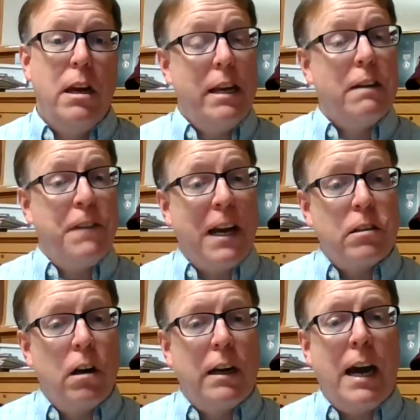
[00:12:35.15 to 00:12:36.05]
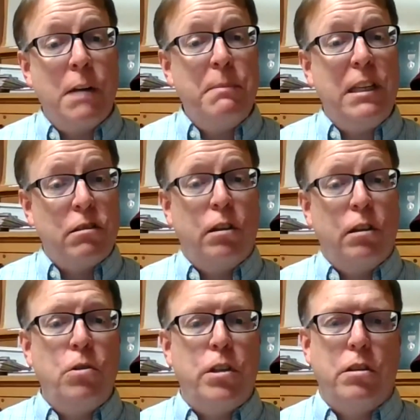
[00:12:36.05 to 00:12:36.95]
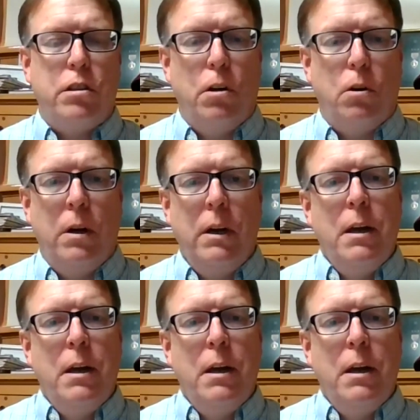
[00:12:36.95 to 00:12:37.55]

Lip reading: It affects our economy, the solutions do.